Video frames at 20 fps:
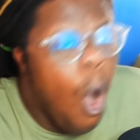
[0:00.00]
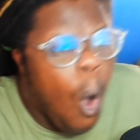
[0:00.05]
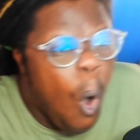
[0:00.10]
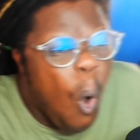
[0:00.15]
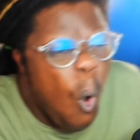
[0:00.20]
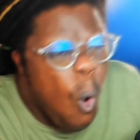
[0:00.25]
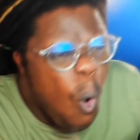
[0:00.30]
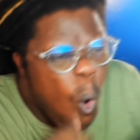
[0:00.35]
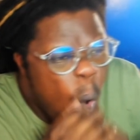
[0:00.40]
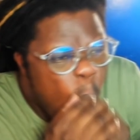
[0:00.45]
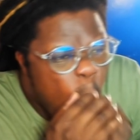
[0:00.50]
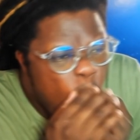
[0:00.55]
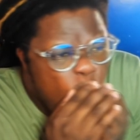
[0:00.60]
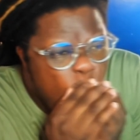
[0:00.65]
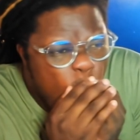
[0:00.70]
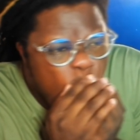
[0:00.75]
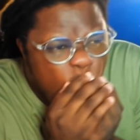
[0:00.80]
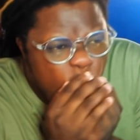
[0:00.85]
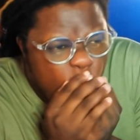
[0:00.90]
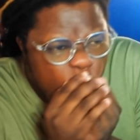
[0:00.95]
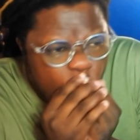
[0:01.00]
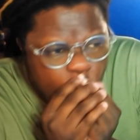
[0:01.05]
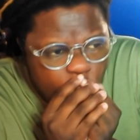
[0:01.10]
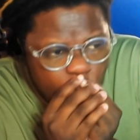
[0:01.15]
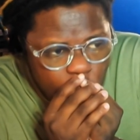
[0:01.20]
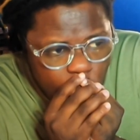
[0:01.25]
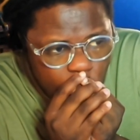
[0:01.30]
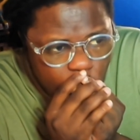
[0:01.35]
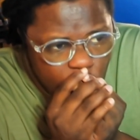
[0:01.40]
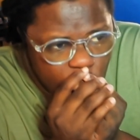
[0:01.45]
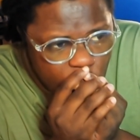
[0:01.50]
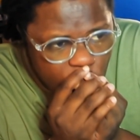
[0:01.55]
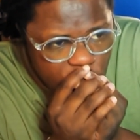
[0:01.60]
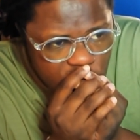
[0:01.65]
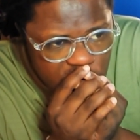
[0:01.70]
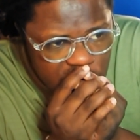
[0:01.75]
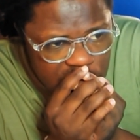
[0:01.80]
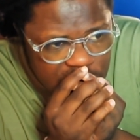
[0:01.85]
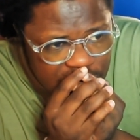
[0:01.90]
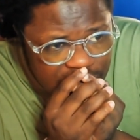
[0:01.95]
Oh!
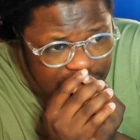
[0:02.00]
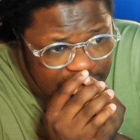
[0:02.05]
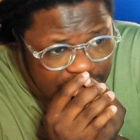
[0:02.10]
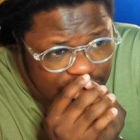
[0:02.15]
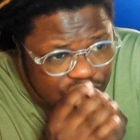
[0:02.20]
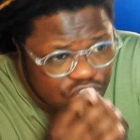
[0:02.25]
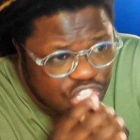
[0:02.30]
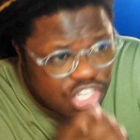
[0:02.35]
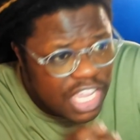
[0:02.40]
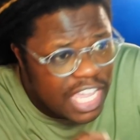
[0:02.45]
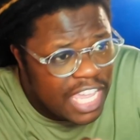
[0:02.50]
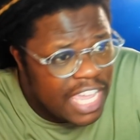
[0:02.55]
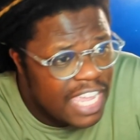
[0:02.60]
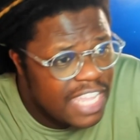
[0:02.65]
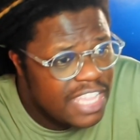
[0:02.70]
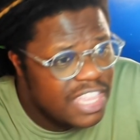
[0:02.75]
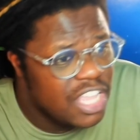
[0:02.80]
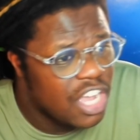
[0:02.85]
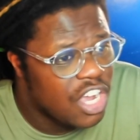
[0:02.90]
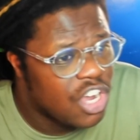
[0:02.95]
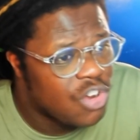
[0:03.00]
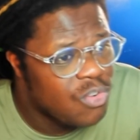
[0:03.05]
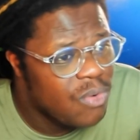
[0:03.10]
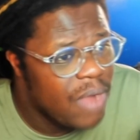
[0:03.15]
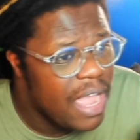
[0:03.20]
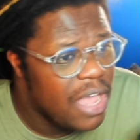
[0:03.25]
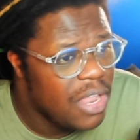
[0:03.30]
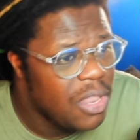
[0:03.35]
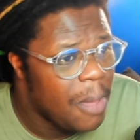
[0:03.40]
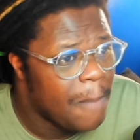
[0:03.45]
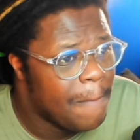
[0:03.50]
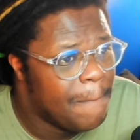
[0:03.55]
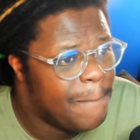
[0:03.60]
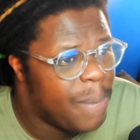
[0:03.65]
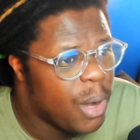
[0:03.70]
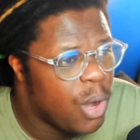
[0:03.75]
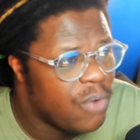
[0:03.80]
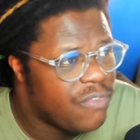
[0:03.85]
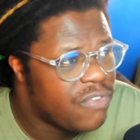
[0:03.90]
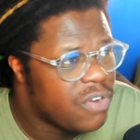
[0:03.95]
She hit the ground and
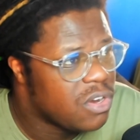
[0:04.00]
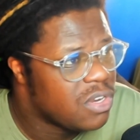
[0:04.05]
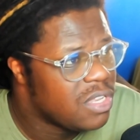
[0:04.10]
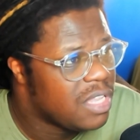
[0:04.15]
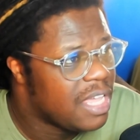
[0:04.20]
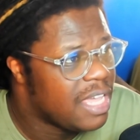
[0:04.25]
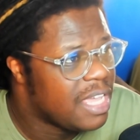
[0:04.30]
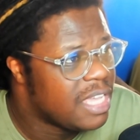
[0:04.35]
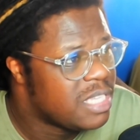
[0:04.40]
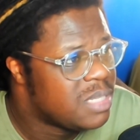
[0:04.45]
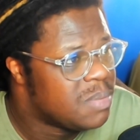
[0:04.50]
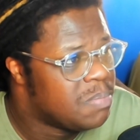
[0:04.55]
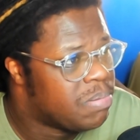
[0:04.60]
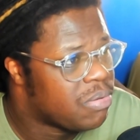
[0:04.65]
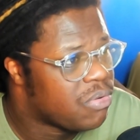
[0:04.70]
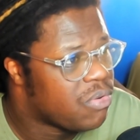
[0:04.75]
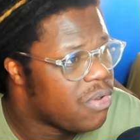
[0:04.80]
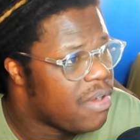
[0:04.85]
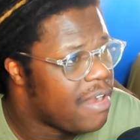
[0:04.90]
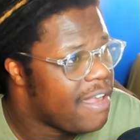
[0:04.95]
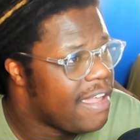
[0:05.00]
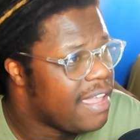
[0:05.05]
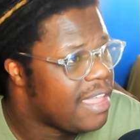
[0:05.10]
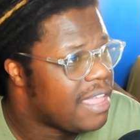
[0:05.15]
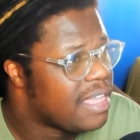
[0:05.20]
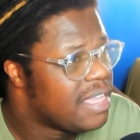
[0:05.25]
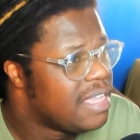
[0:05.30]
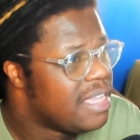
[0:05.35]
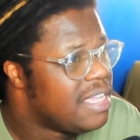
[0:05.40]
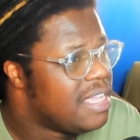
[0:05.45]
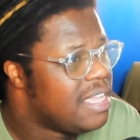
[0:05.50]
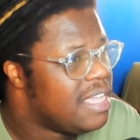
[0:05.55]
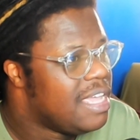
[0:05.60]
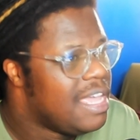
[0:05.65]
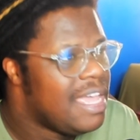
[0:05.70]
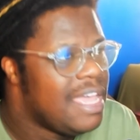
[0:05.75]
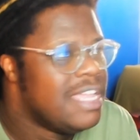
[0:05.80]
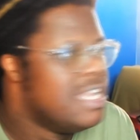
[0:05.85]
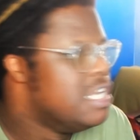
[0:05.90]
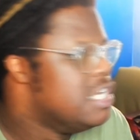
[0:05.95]
both her legs break.
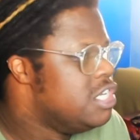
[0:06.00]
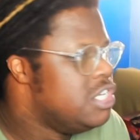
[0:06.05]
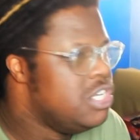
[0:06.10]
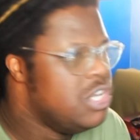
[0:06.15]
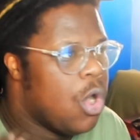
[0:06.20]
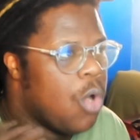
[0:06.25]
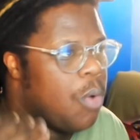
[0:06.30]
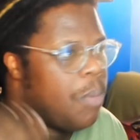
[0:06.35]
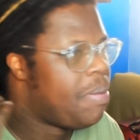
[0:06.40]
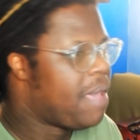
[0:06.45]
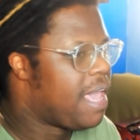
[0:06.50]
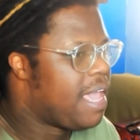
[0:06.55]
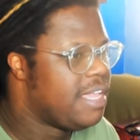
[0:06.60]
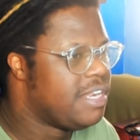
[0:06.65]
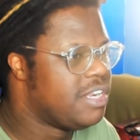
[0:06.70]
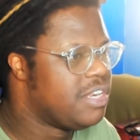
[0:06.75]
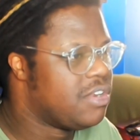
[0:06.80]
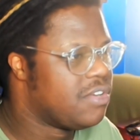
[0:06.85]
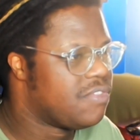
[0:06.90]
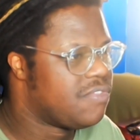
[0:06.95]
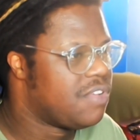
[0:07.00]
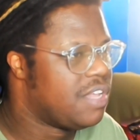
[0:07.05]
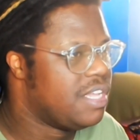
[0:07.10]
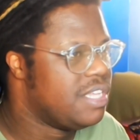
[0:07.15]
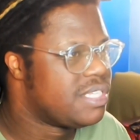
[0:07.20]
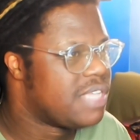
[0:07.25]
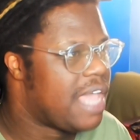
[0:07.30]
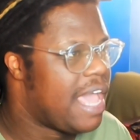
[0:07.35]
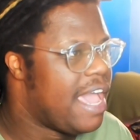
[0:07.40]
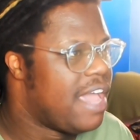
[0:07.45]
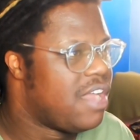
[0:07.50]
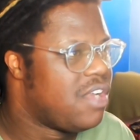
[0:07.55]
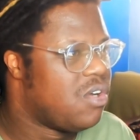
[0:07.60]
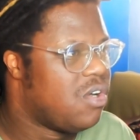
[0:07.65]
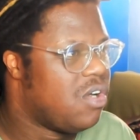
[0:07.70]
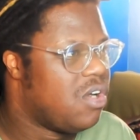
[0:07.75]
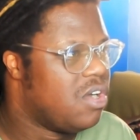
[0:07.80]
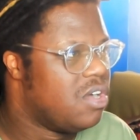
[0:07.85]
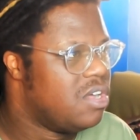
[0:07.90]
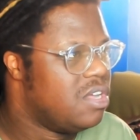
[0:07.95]
No pain in her face at
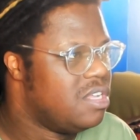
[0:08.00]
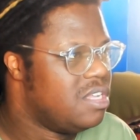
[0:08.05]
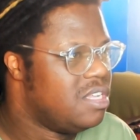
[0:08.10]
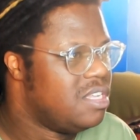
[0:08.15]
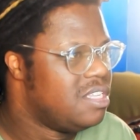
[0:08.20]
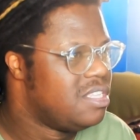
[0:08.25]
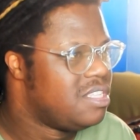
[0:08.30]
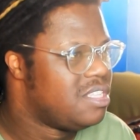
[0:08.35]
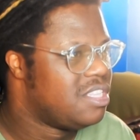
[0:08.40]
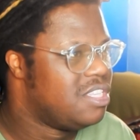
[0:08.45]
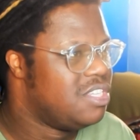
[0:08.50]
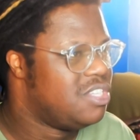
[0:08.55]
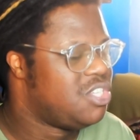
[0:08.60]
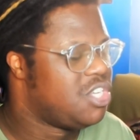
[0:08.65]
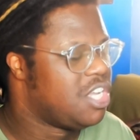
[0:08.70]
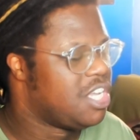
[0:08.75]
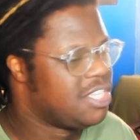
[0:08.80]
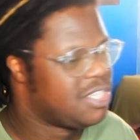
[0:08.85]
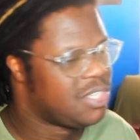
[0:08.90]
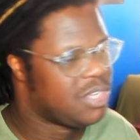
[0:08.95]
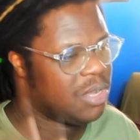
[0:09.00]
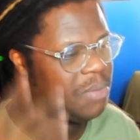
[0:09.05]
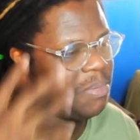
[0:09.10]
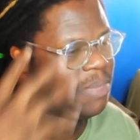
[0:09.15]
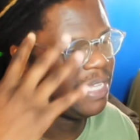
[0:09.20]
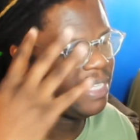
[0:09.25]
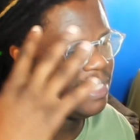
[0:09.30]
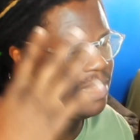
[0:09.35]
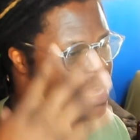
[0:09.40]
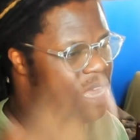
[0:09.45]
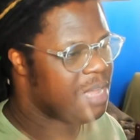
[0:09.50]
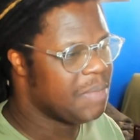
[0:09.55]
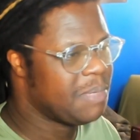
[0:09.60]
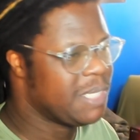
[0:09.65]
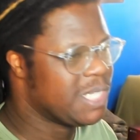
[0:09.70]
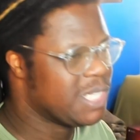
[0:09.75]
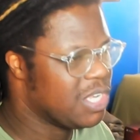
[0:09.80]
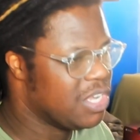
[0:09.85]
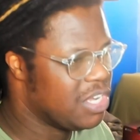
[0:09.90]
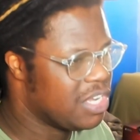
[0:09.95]
all. The Chainsaw Man
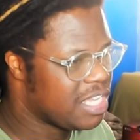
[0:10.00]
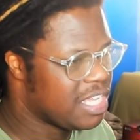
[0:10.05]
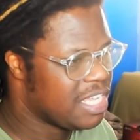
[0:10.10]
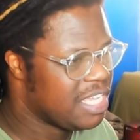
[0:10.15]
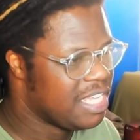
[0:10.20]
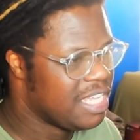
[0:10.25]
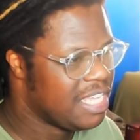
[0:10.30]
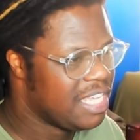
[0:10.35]
zombies look.